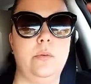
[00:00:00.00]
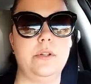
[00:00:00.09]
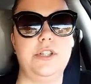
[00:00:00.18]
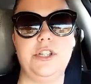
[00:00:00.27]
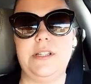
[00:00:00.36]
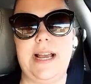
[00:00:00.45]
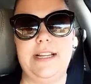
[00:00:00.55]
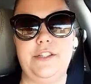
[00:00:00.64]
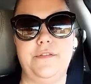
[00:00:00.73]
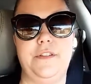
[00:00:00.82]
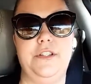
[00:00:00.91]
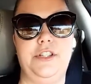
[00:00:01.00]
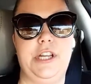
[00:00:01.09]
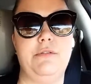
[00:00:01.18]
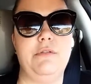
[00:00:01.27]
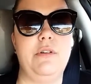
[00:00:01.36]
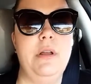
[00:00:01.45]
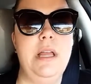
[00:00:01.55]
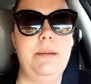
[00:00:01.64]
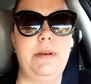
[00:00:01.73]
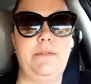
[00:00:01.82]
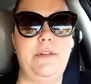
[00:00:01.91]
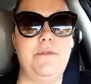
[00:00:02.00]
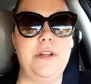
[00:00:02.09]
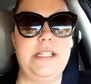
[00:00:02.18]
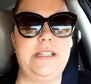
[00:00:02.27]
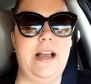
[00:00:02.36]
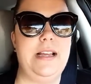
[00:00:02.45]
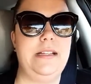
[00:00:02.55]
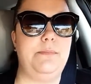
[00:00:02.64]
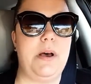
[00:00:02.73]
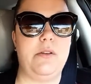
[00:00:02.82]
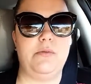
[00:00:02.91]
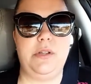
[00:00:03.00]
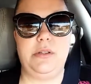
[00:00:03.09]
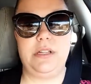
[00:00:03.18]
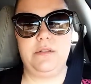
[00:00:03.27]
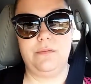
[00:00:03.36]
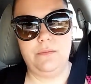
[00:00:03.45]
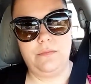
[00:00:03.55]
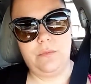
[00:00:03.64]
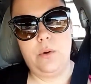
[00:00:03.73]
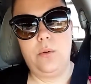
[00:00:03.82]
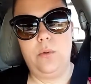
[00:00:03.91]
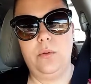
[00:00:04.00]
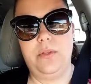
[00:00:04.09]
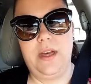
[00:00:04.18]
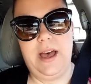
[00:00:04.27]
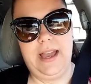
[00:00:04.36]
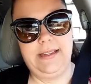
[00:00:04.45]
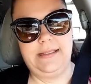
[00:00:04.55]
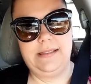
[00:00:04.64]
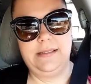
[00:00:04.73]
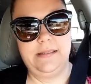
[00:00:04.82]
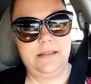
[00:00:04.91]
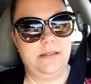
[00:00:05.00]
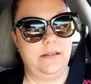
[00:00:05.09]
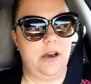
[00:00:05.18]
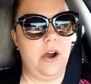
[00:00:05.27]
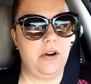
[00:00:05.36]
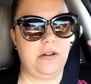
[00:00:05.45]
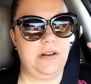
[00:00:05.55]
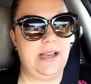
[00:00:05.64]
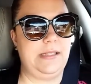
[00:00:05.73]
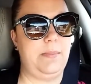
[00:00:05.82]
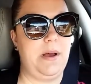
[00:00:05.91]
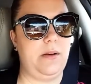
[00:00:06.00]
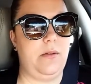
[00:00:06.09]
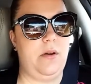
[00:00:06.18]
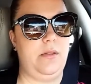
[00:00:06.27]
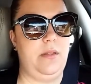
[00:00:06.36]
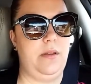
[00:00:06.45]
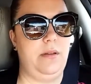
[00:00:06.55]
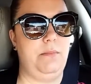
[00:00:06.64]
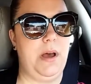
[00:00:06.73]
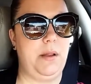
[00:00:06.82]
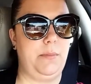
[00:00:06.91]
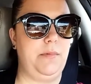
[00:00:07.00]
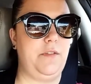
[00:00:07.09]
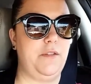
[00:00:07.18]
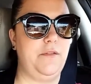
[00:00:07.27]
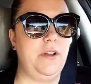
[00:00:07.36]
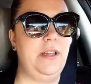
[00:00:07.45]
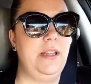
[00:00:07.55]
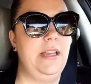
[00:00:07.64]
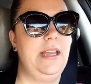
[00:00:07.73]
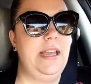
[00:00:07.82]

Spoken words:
or to just ice your foot in general. But if you freeze an ice bottle, you can roll the hardened ice bottle on the bottom of your foot.